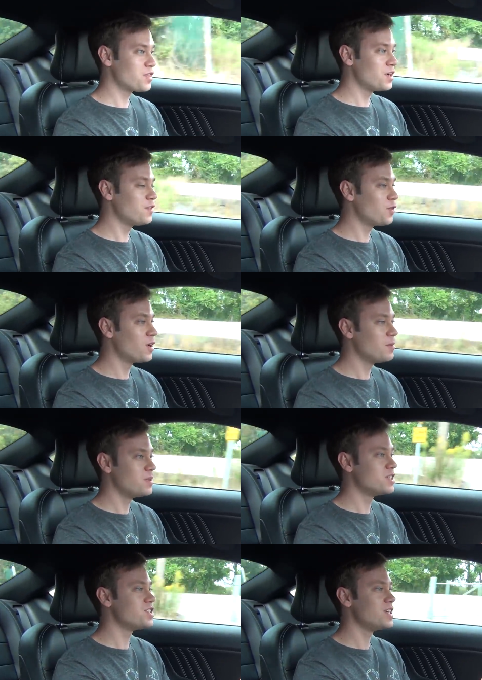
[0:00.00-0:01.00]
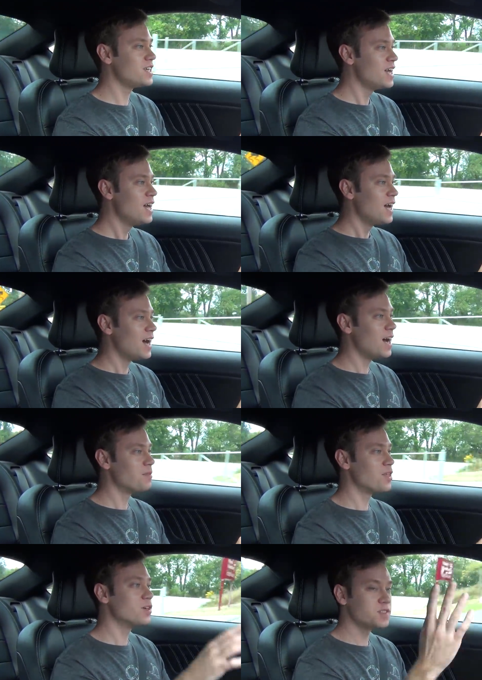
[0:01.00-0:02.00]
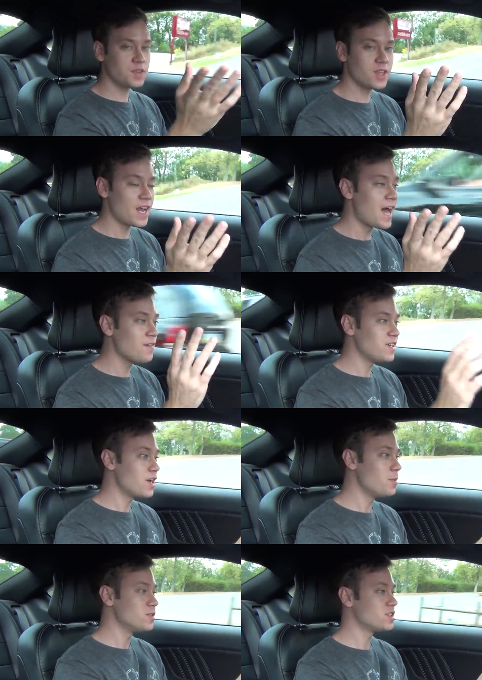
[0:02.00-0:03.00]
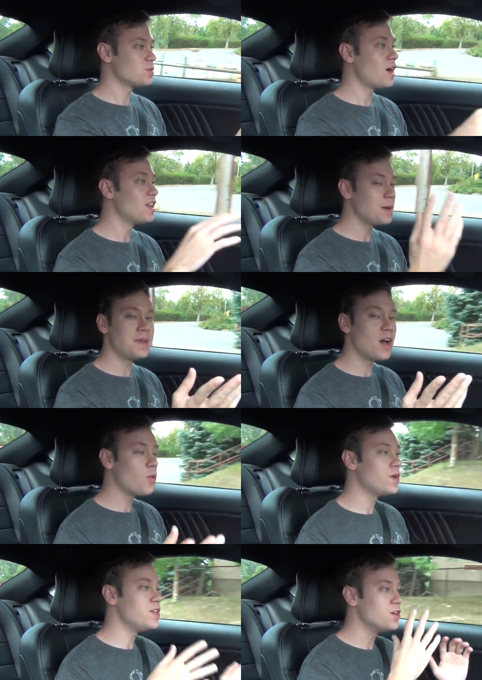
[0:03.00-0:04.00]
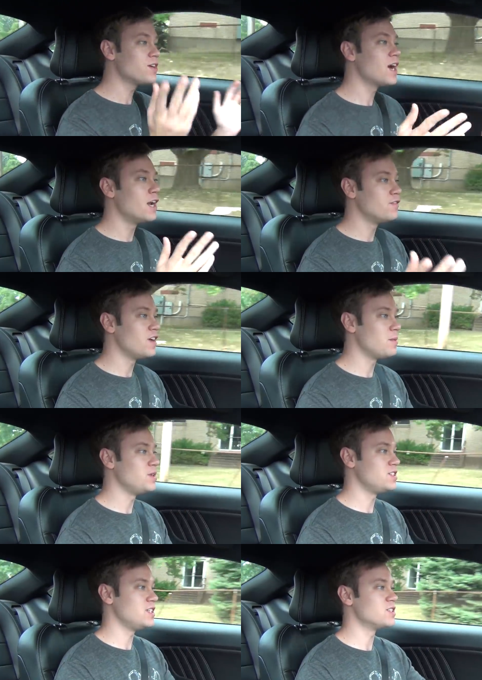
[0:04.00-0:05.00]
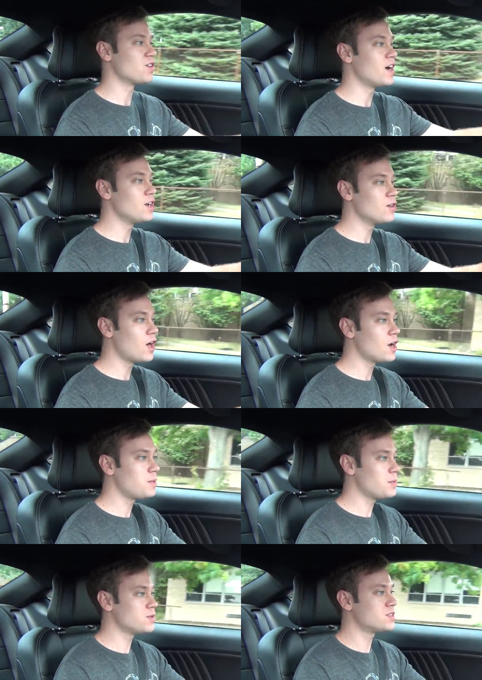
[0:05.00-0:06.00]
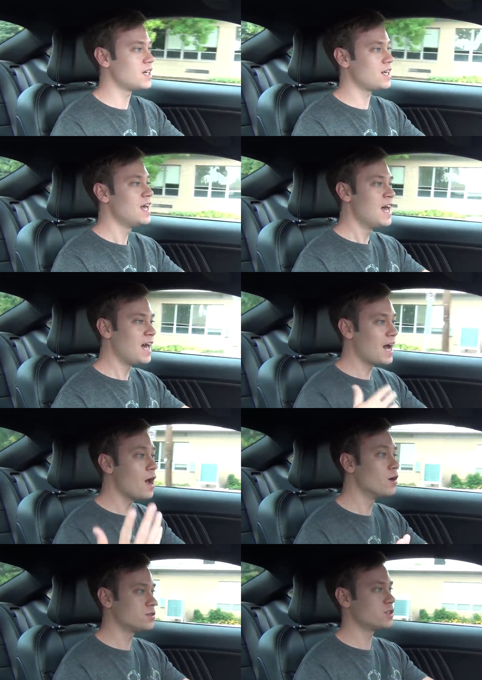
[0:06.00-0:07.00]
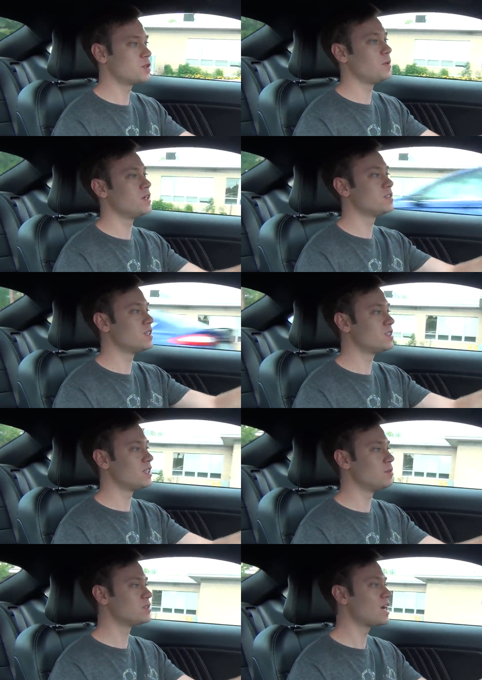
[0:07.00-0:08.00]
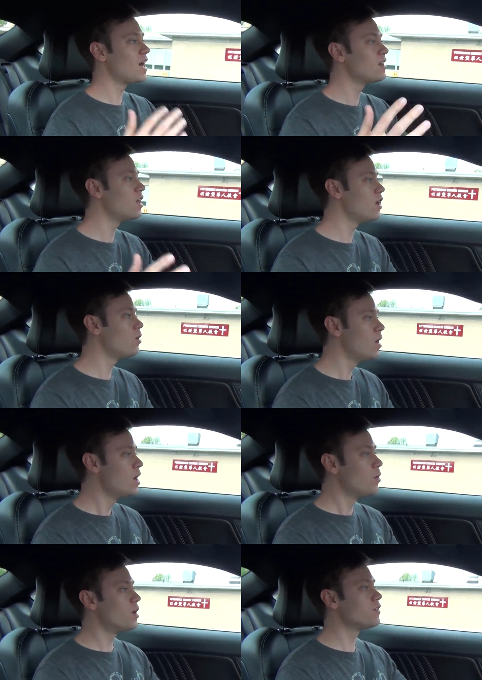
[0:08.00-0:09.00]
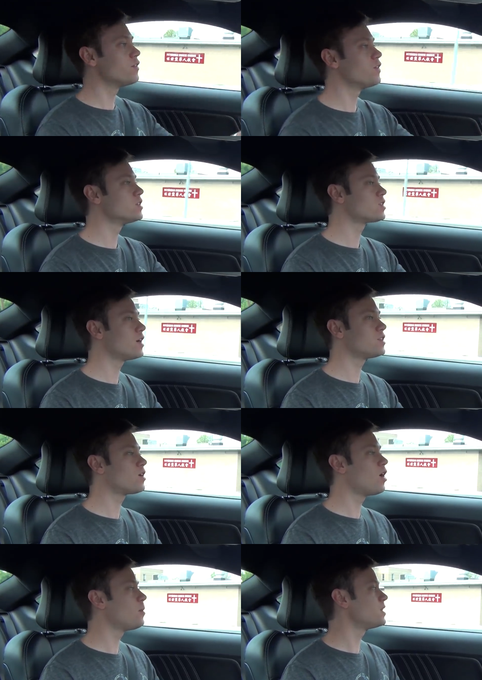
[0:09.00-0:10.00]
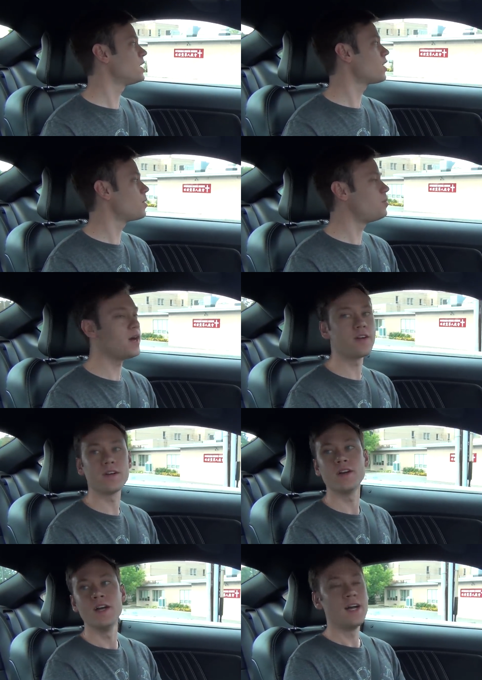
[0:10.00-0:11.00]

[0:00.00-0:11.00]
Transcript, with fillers: 34 MPG. Um, those of you that have EcoBoost as well, let me know what your kind of MPGs are. I know a lot of people said, and I also experienced this, that it was kind of low whenever you first got the car, but then it got better.